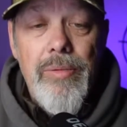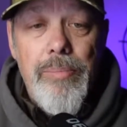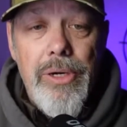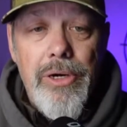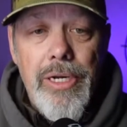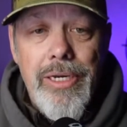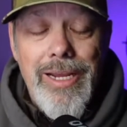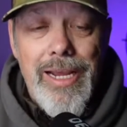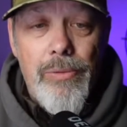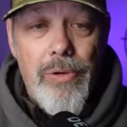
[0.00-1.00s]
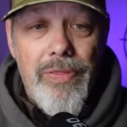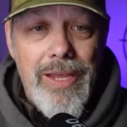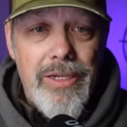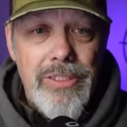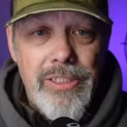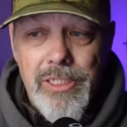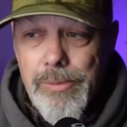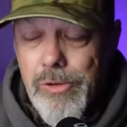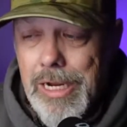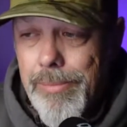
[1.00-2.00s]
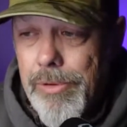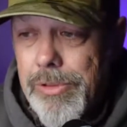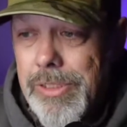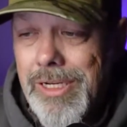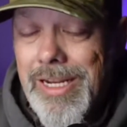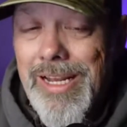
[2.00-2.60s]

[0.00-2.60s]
period and 1,000 subscribers.